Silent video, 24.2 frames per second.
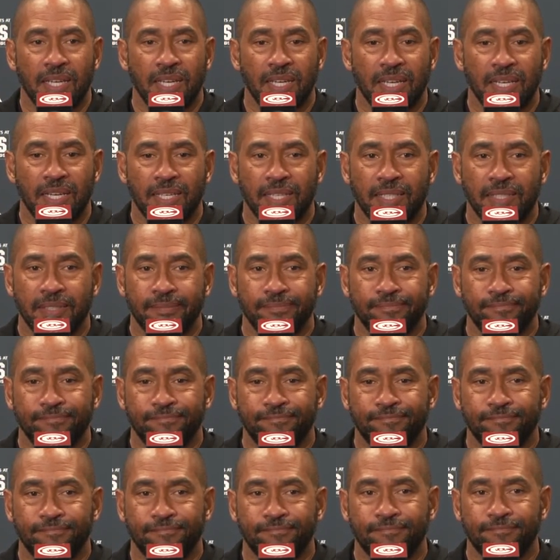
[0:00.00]
um,
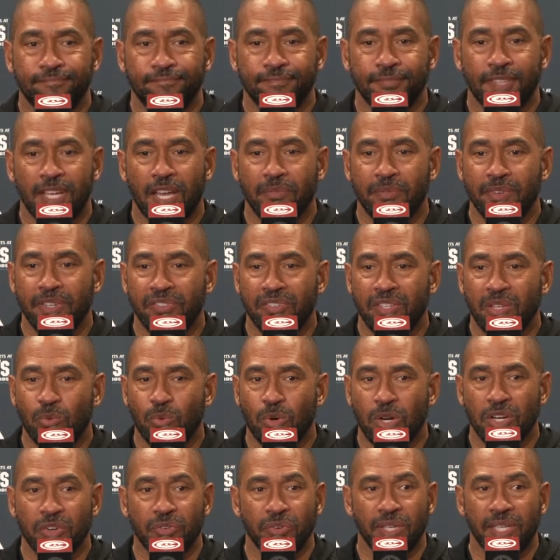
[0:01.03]
obviously
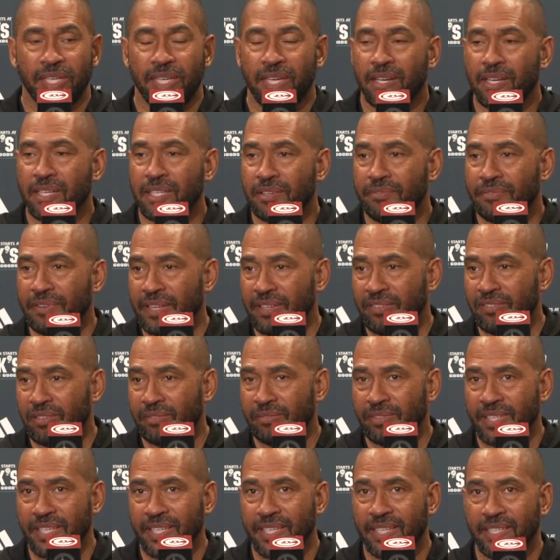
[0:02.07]
work really hard
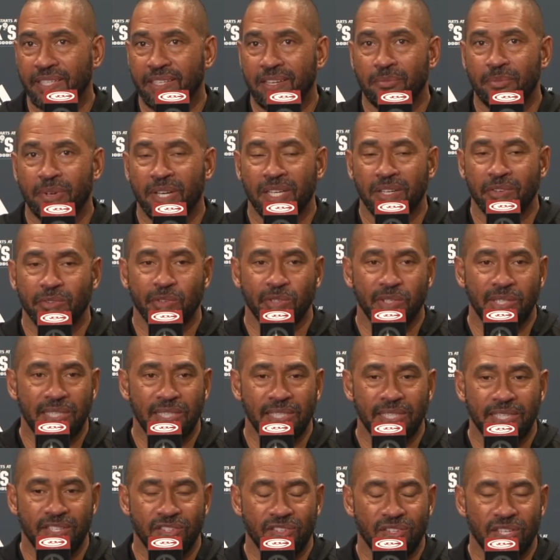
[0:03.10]
defensively and come out with a
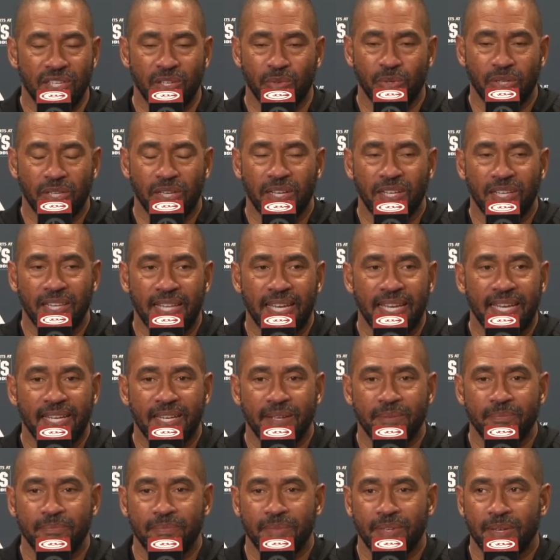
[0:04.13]
clean sheet. With all that,
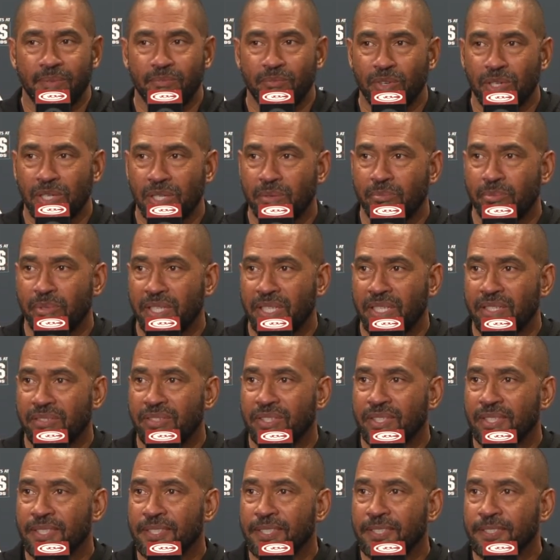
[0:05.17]
I'm, I'm really pleased.